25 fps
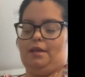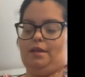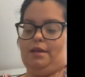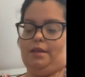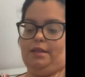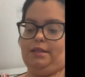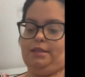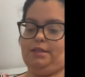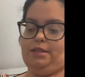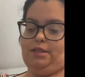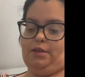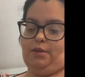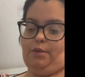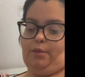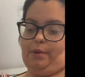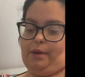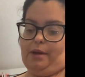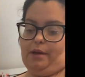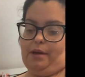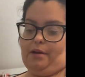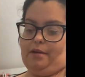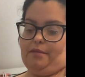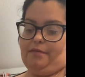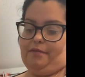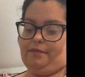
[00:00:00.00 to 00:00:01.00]
So
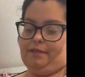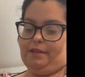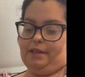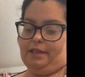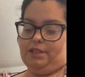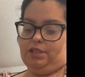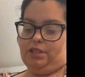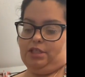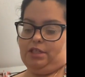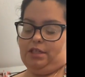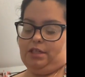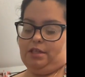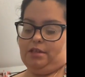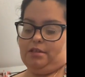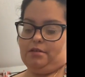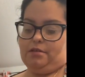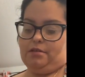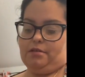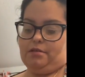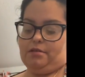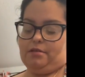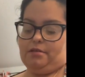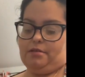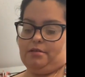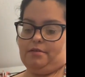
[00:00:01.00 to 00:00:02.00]
we are flushing
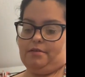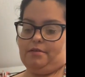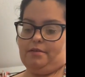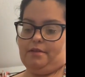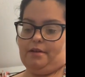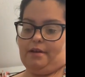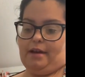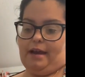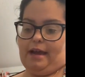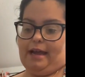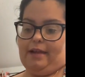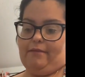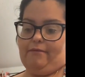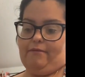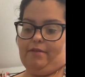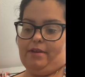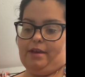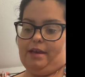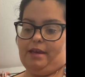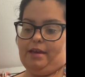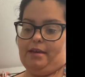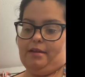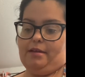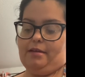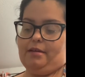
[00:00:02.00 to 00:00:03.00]
the
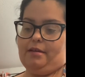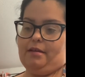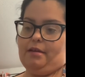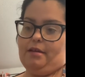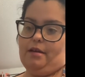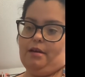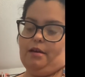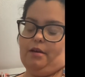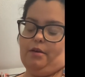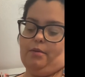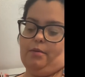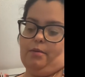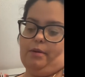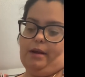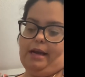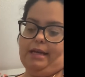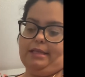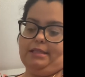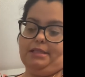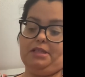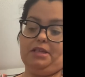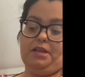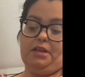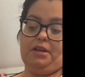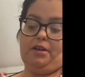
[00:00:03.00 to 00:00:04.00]
IV. We're
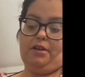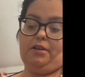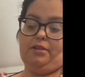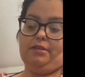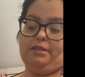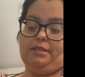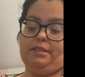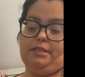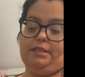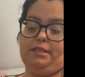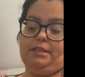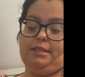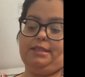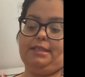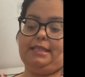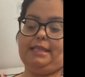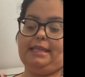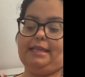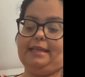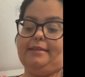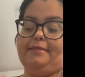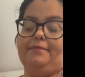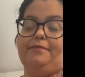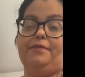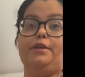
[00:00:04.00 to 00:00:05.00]
asking her to
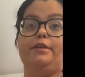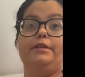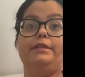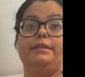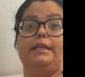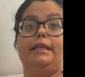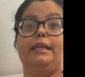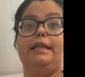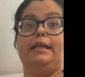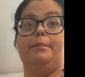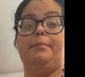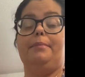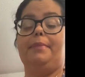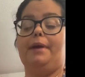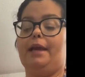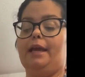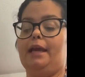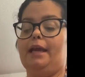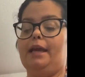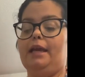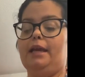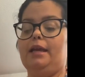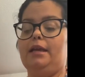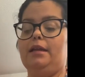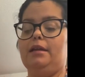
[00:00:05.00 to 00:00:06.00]
see if there's any
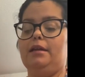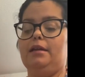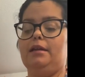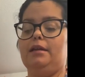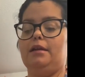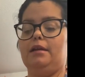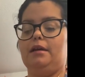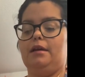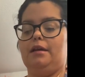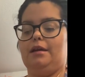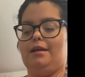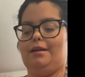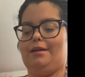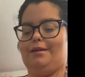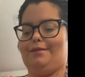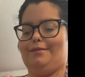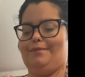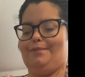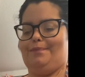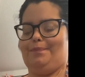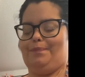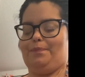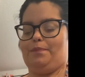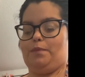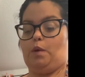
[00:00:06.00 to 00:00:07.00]
pain
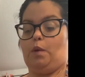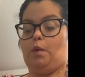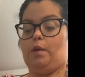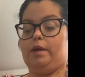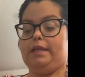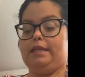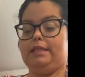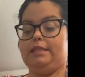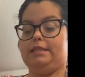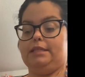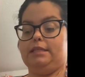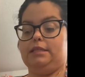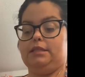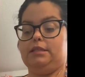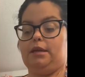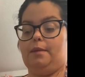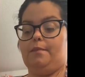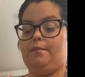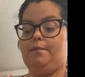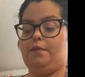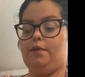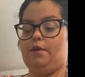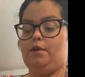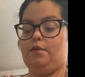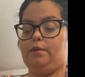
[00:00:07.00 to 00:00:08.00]
or any
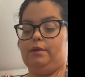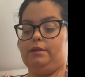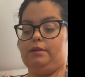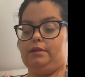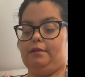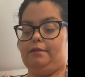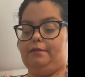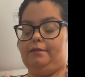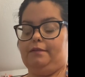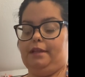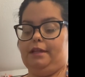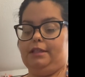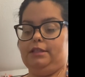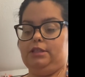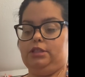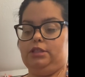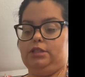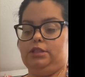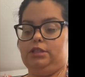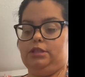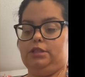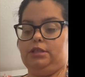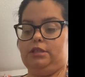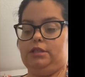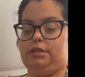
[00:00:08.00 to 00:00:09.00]
discomfort with the
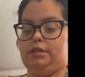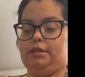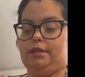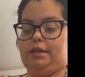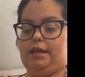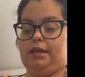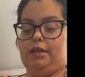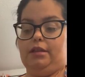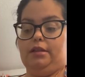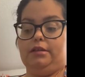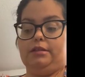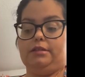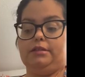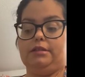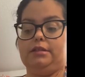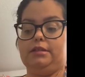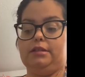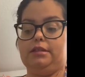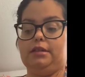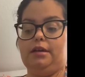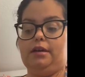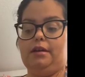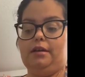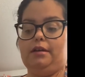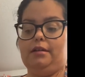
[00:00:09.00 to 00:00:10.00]
flush. It looks
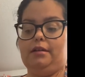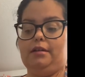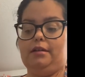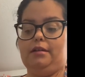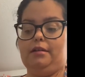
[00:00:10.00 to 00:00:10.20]
good.